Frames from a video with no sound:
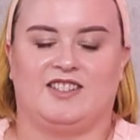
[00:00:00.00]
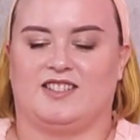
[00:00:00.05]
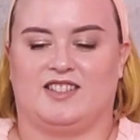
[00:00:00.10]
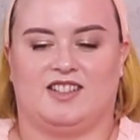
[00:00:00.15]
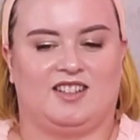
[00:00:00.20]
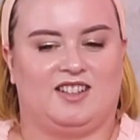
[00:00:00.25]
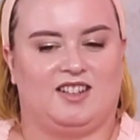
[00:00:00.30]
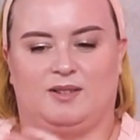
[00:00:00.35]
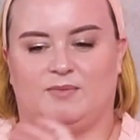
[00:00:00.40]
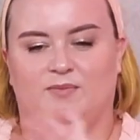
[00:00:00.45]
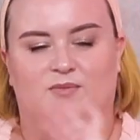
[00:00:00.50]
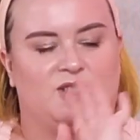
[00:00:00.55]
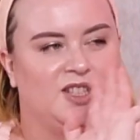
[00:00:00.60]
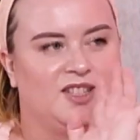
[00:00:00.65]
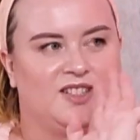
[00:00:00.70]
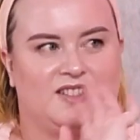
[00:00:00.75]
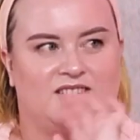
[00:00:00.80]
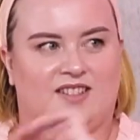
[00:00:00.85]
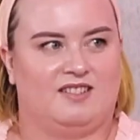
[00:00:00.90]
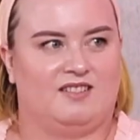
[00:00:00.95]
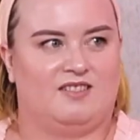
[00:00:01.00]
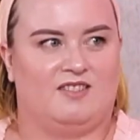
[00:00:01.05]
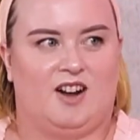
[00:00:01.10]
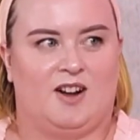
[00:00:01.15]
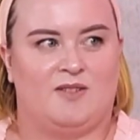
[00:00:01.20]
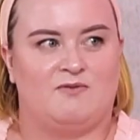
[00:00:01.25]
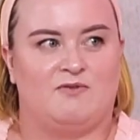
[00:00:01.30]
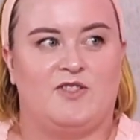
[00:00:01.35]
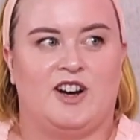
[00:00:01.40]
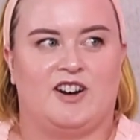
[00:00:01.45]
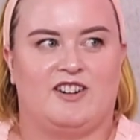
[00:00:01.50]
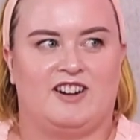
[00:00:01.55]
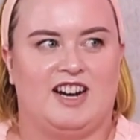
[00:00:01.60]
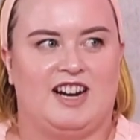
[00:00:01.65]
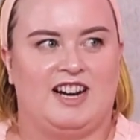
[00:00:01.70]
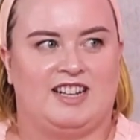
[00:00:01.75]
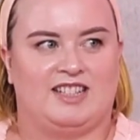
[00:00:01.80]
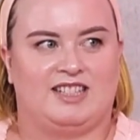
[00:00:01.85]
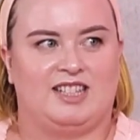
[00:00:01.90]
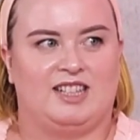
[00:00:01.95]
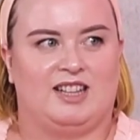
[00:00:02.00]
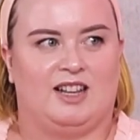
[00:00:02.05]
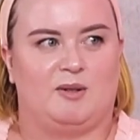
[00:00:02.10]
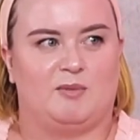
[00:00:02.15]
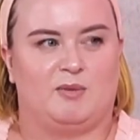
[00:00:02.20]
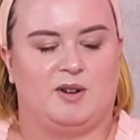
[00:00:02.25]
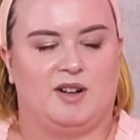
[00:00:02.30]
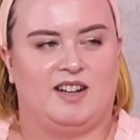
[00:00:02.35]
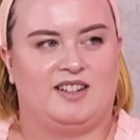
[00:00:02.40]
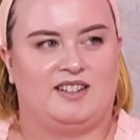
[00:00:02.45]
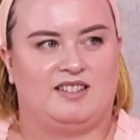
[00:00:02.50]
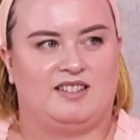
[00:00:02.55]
Like I'm very anti that brand.